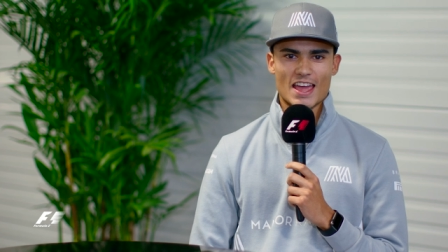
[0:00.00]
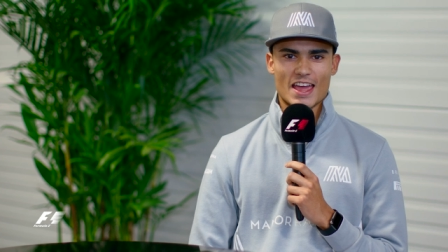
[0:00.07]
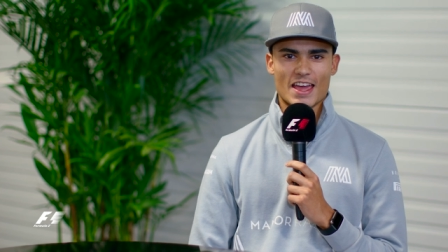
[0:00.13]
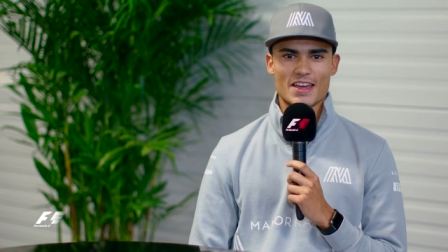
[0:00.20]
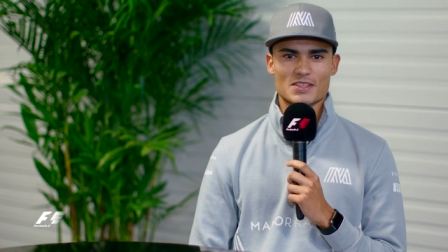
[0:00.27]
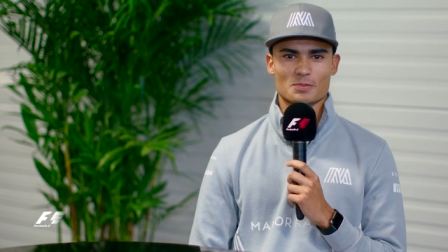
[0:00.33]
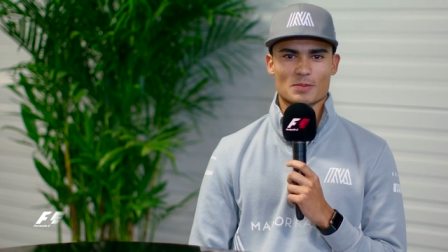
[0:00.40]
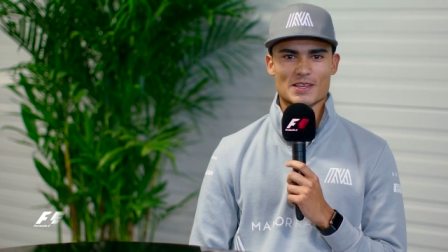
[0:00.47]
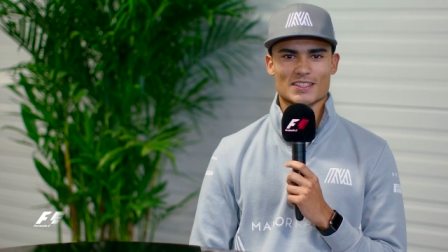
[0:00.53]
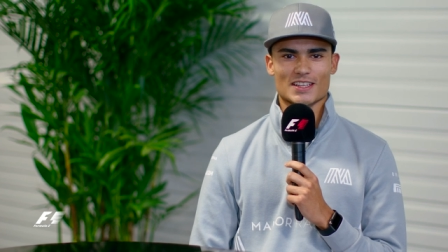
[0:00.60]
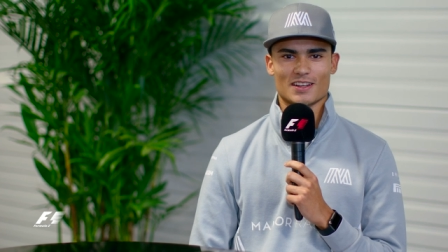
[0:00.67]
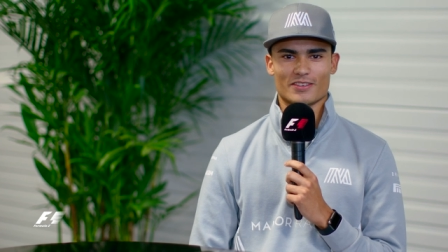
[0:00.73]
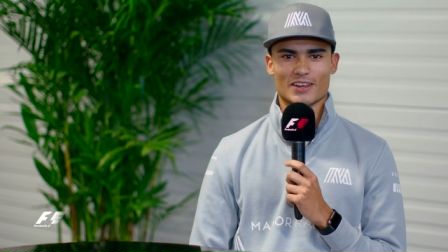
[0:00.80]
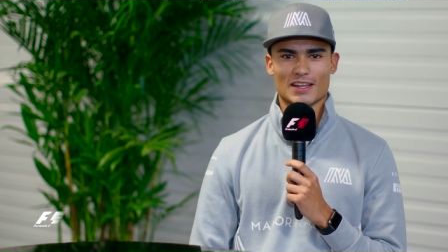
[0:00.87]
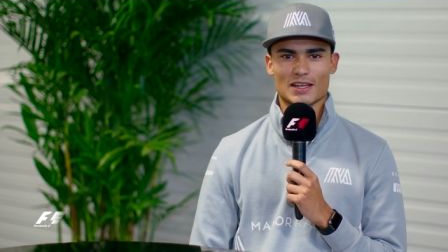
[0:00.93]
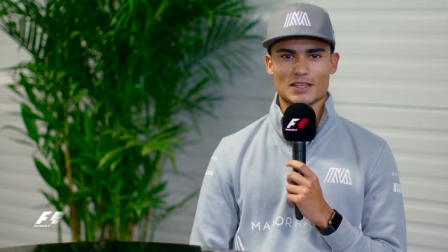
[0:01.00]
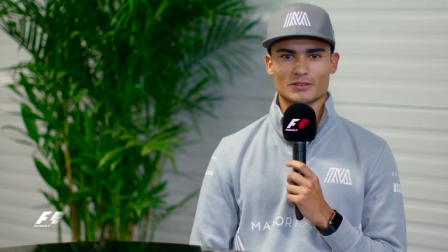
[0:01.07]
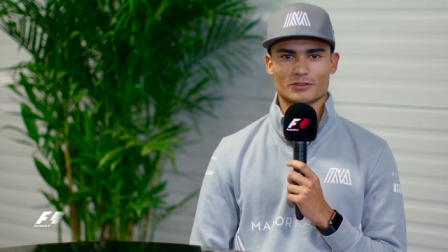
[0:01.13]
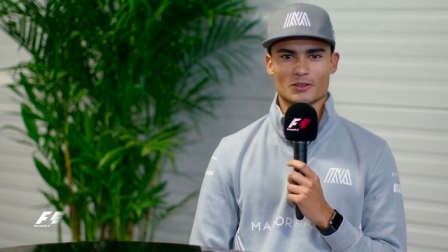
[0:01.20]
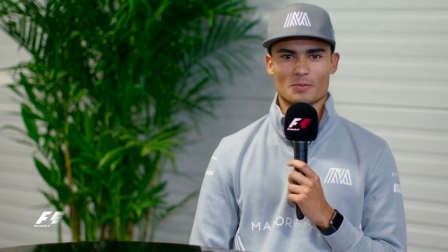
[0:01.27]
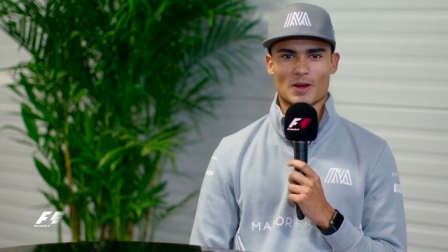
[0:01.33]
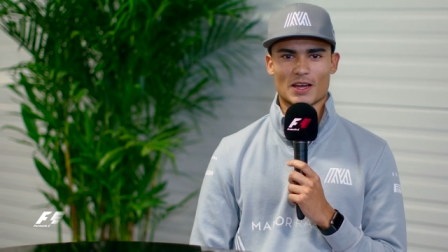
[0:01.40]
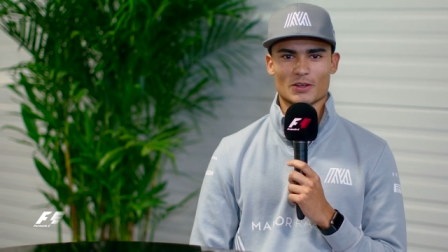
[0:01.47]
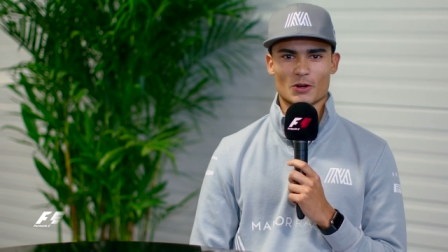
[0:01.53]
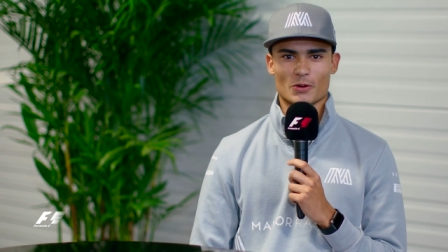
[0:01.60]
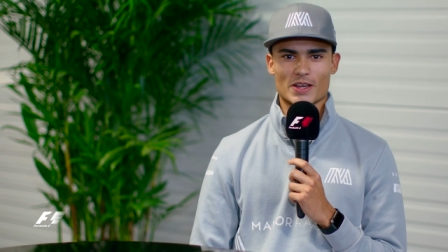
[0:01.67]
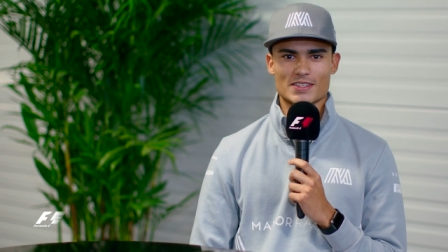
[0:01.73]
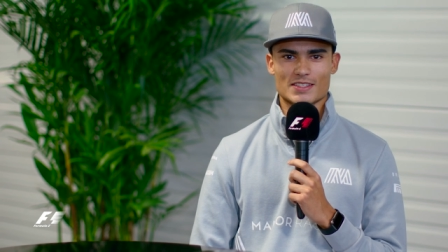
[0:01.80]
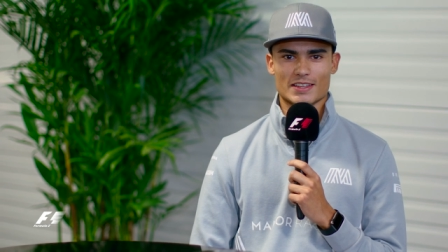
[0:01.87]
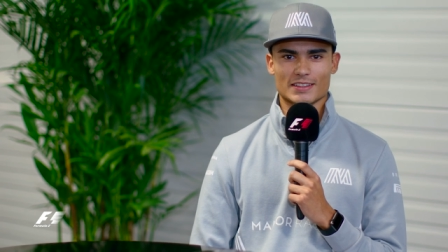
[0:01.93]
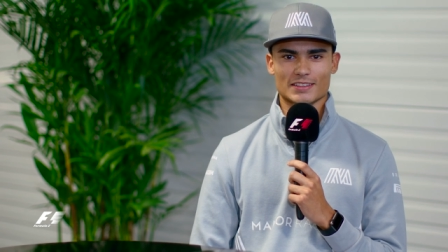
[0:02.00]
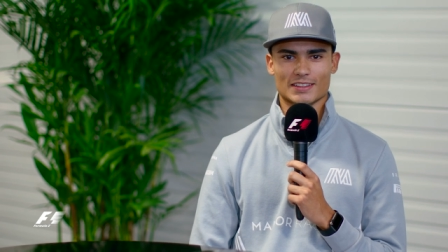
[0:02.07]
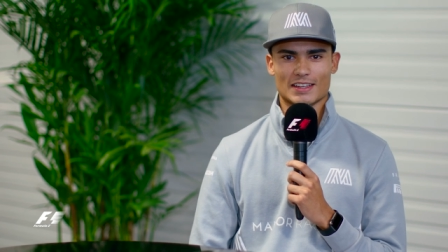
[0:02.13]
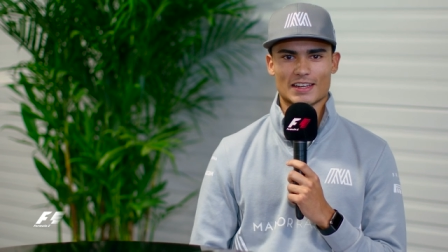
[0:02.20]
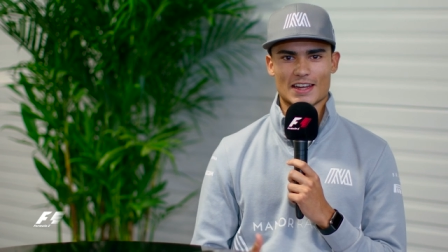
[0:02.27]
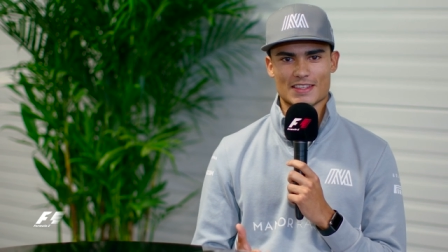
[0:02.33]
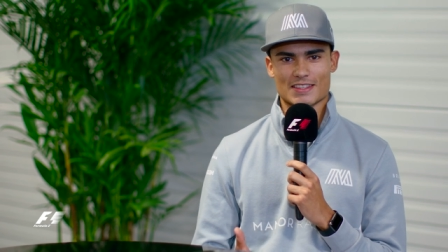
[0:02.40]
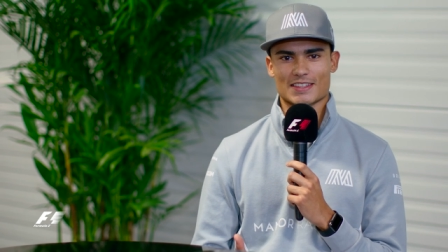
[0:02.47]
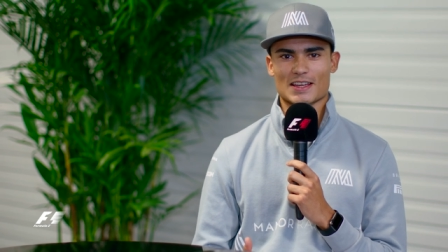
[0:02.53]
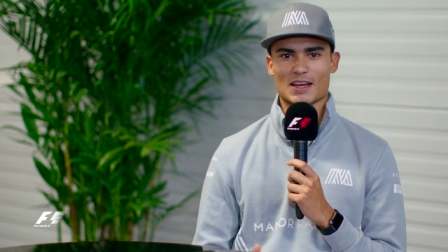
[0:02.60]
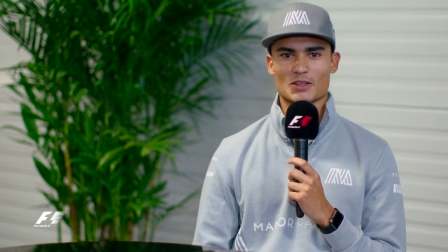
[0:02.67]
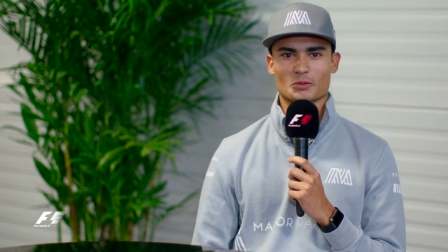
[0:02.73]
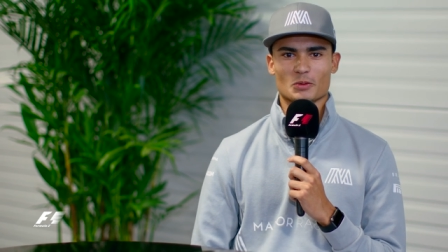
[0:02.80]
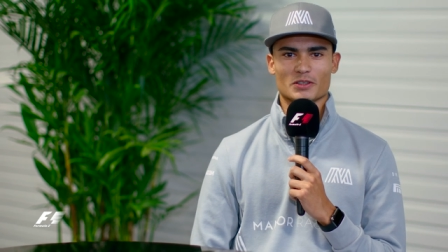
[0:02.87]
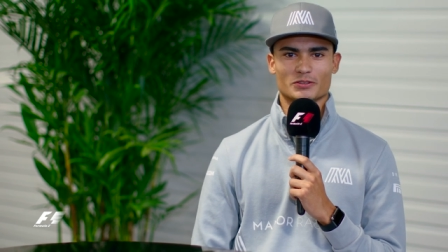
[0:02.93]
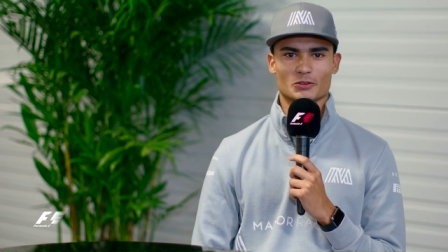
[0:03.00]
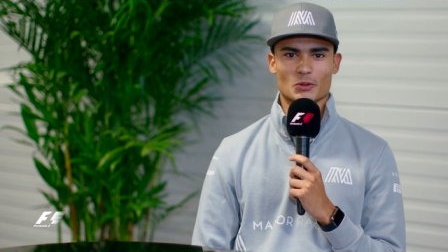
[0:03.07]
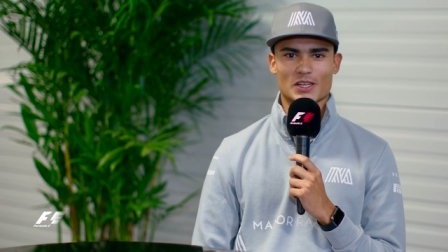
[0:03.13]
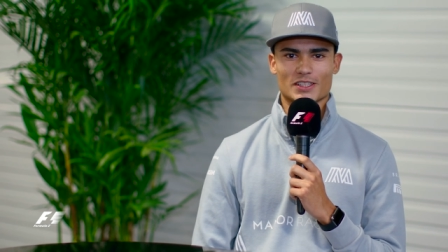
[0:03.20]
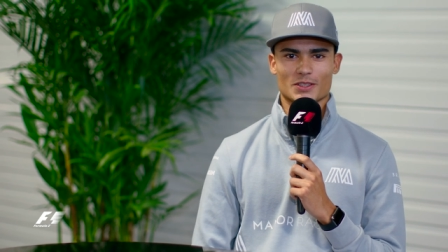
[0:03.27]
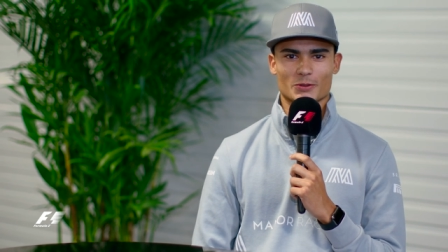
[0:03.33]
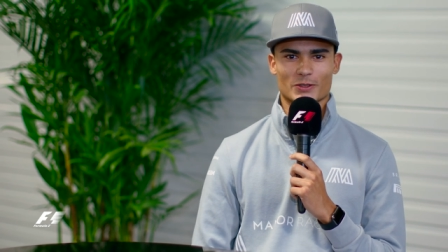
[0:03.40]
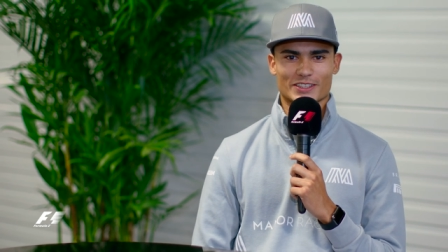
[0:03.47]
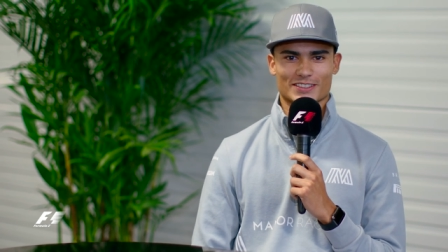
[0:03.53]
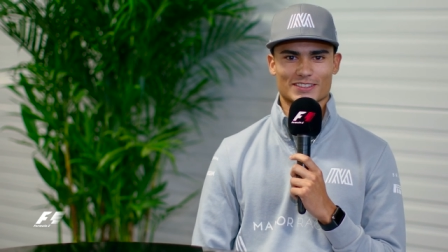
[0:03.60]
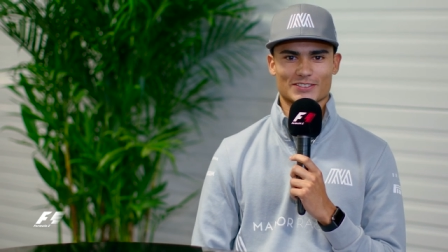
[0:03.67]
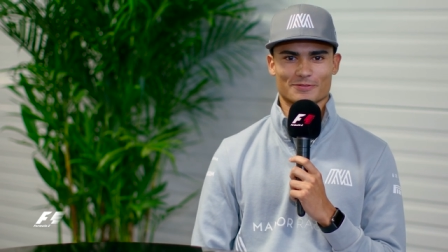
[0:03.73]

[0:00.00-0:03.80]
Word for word: Hey, it's Pascal Wehrlein for Manor Racing. Let's start with Grill the Grid.